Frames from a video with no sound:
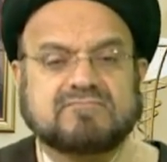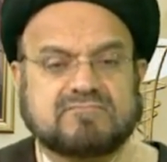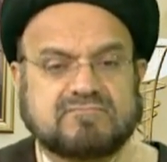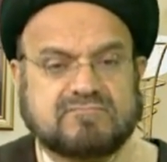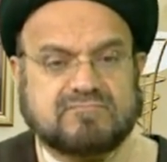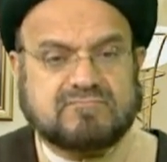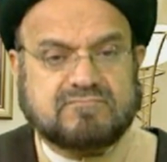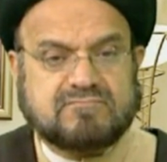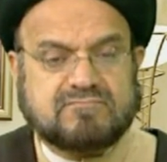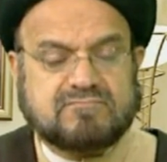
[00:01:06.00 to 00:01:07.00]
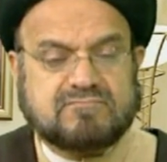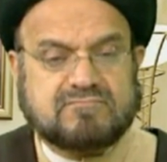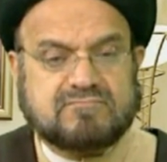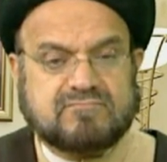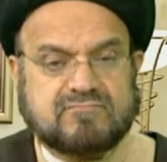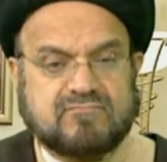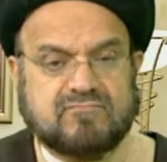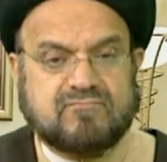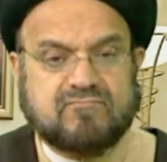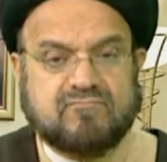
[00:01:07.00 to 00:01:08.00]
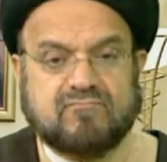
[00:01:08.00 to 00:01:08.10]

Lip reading: No one is speaking in this clip.